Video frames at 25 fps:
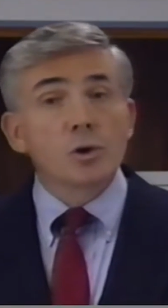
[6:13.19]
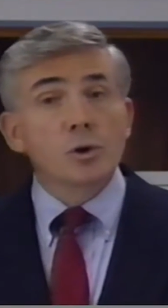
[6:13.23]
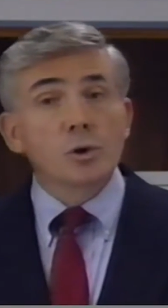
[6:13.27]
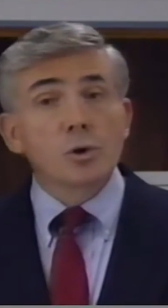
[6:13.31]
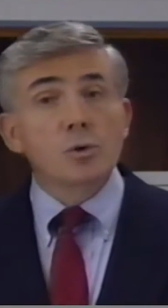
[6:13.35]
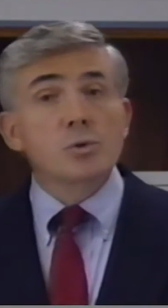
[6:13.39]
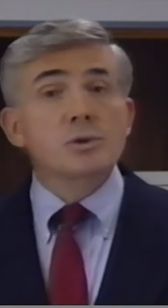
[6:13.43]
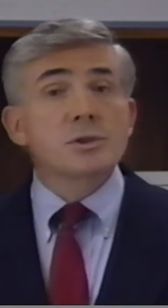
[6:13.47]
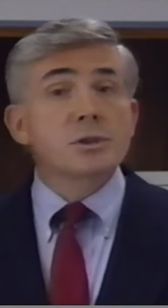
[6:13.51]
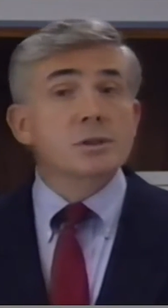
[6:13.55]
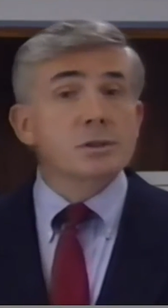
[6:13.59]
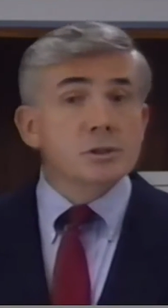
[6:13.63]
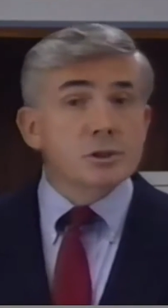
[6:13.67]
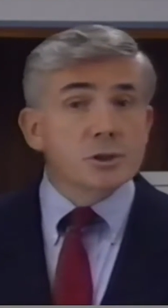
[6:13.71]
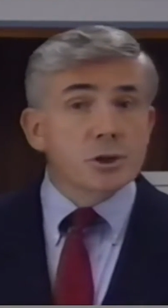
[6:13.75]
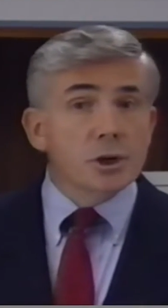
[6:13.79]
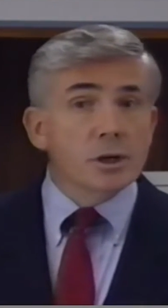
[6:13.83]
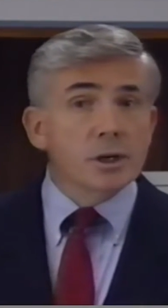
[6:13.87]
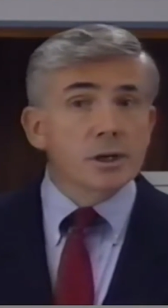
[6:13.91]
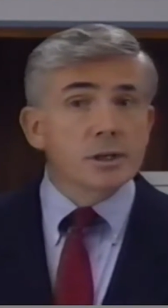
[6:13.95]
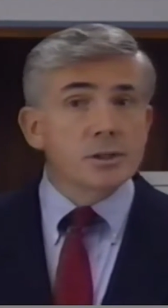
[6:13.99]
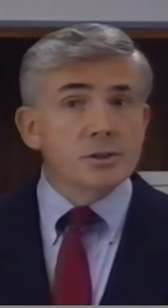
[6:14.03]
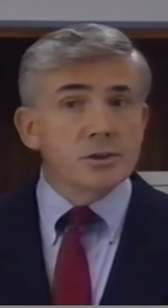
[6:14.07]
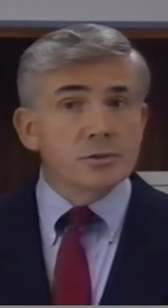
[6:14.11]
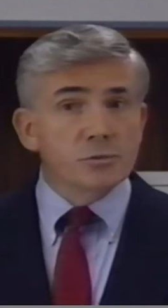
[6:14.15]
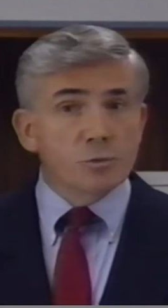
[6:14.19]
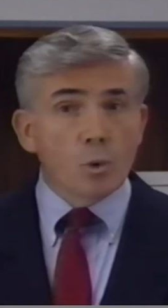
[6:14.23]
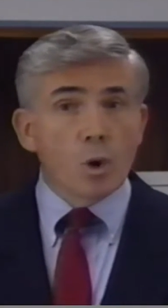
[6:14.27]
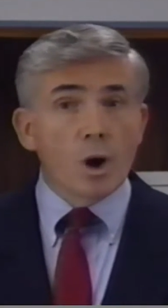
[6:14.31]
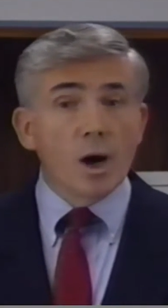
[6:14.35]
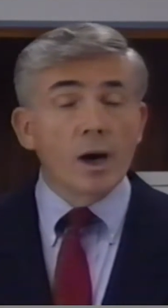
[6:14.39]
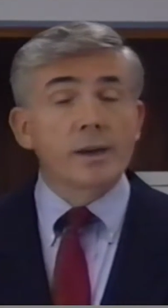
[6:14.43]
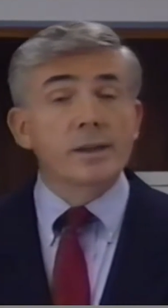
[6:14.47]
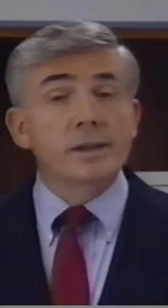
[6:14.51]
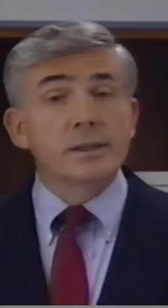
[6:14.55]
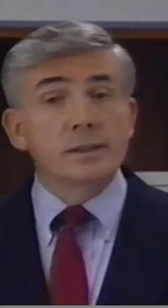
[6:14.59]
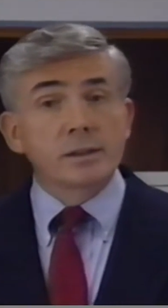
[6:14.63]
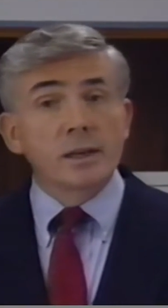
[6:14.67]
who's in charge of
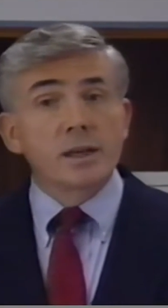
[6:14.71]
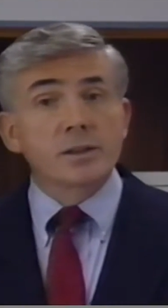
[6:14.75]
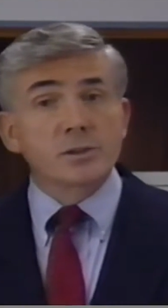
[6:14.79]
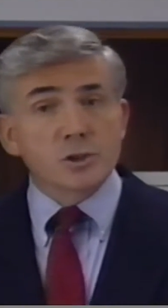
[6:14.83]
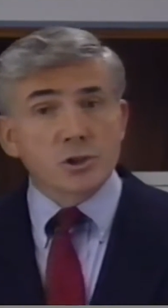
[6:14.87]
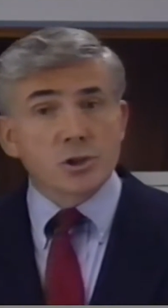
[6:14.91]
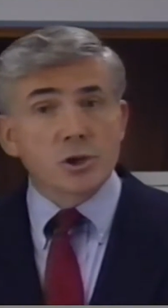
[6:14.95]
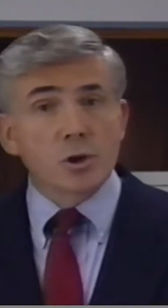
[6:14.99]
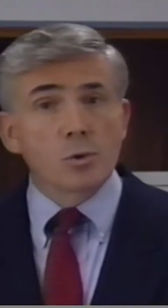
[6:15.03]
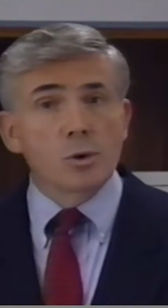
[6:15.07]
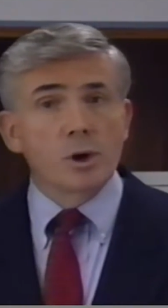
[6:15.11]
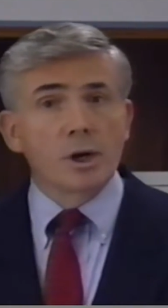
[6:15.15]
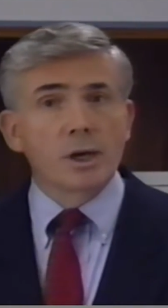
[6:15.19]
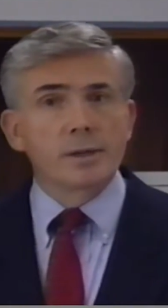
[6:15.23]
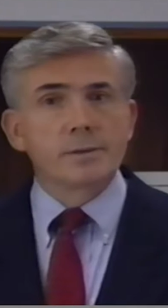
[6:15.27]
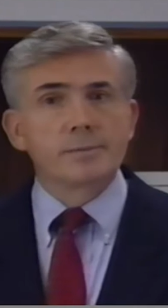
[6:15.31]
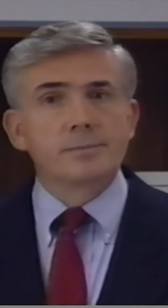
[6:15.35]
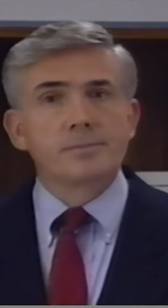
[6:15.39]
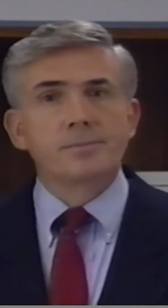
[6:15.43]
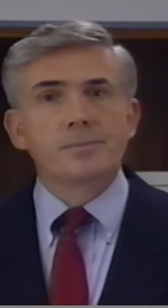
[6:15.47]
what, and so on.